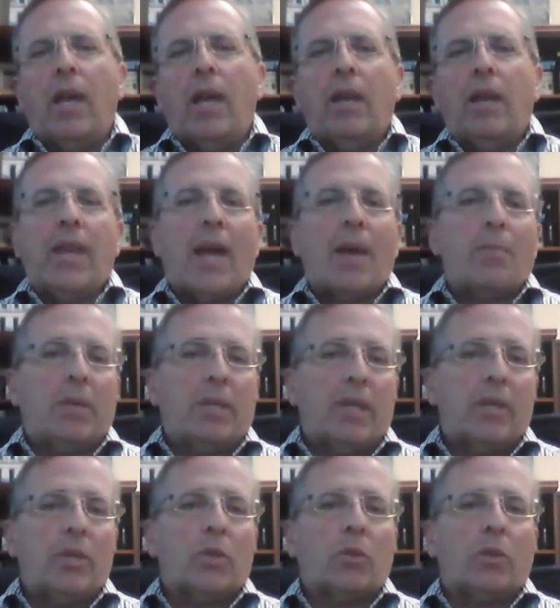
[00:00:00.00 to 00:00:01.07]
And that
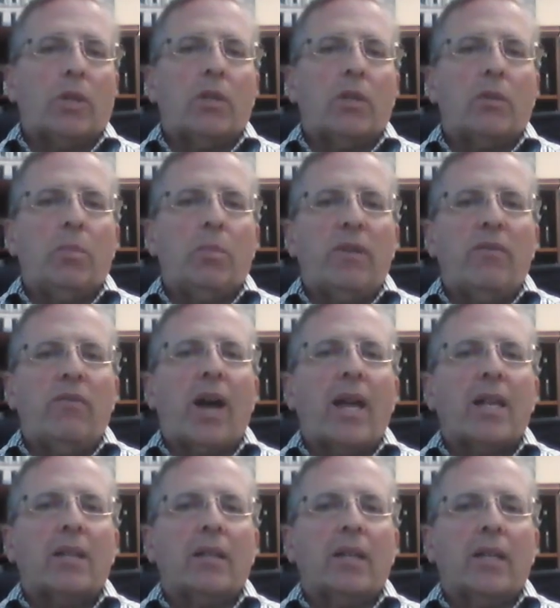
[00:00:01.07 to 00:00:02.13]
potentially could be
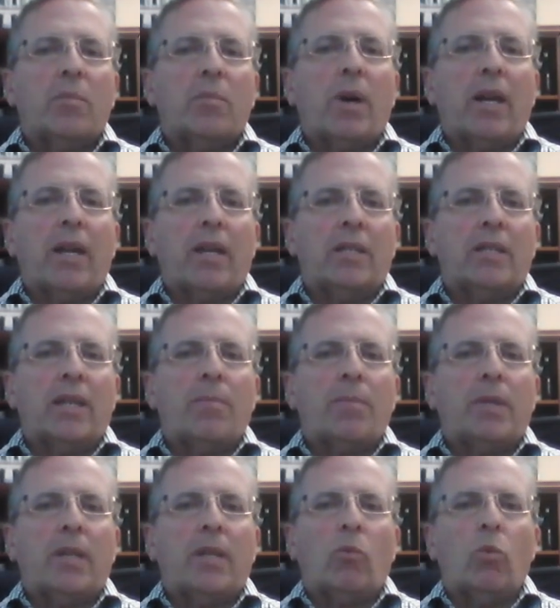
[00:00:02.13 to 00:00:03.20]
violated by
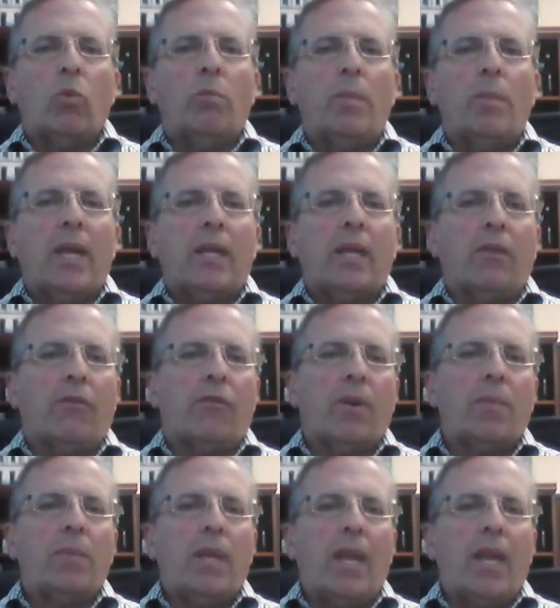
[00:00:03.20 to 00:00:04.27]
exempting rulemaking
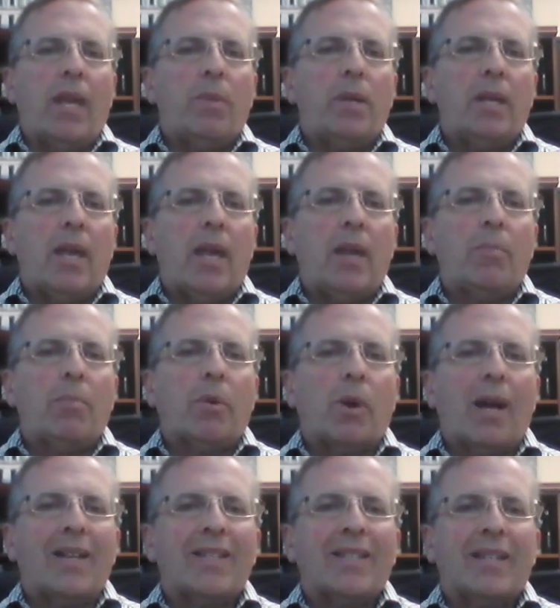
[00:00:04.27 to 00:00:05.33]
from the APA
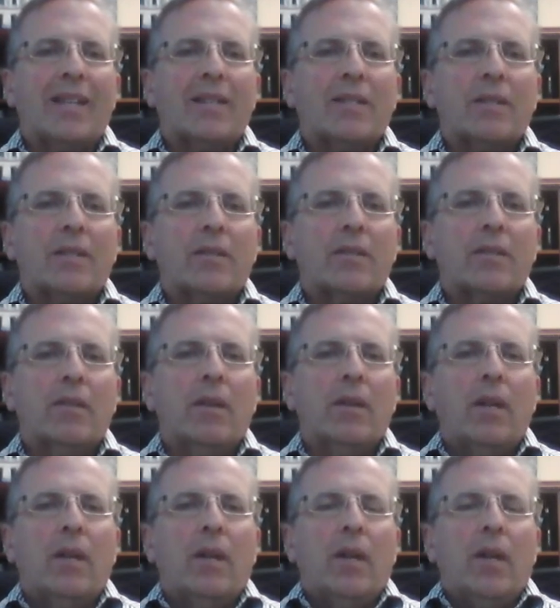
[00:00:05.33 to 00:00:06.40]
process.
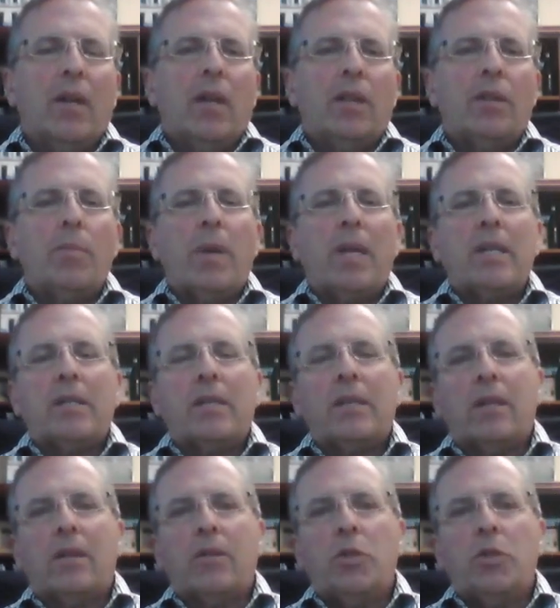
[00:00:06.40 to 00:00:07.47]
The
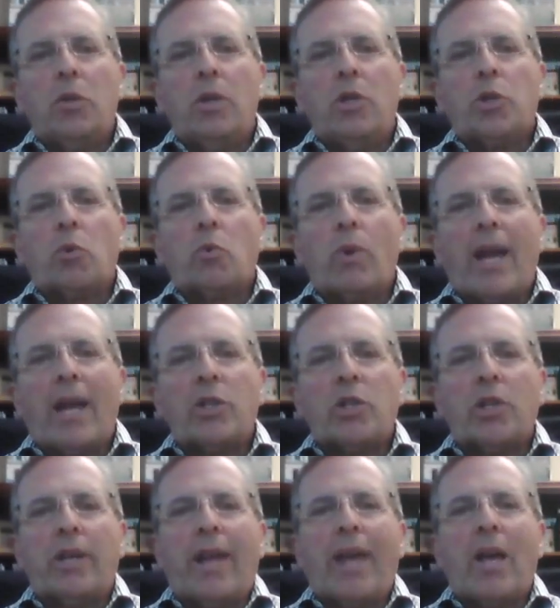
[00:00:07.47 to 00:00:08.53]
basic judicial
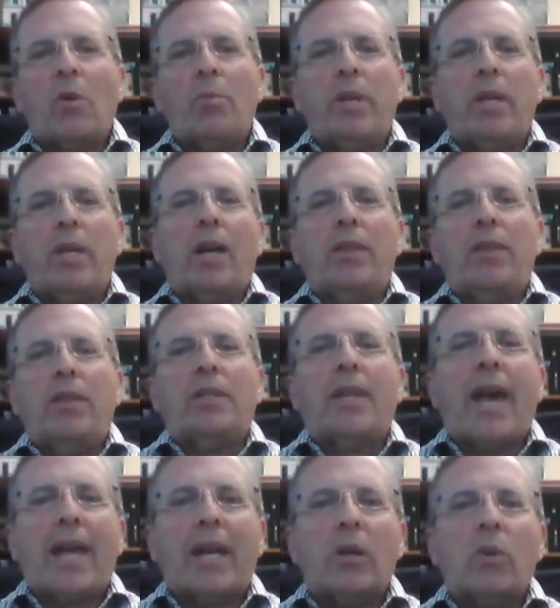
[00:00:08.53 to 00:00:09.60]
rationale behind this
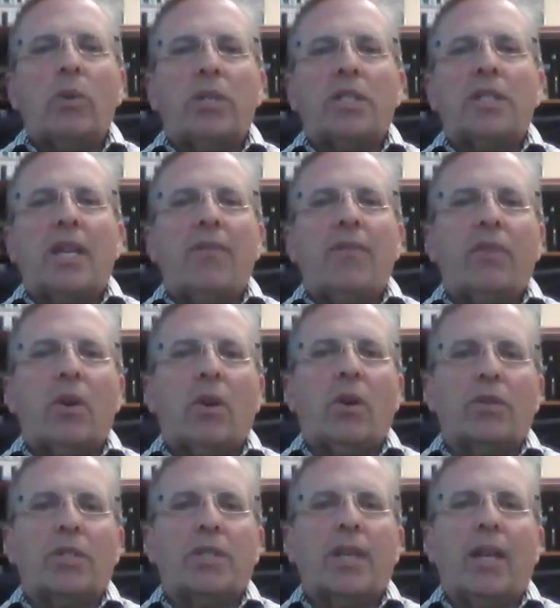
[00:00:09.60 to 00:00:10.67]
adequate
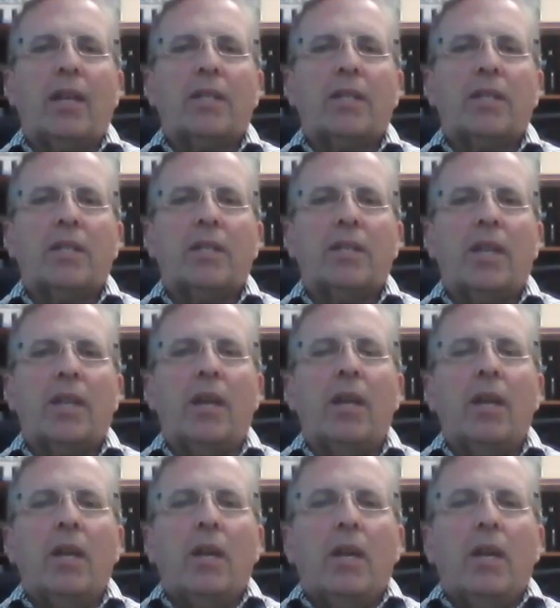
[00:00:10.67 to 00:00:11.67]
safeguards test is that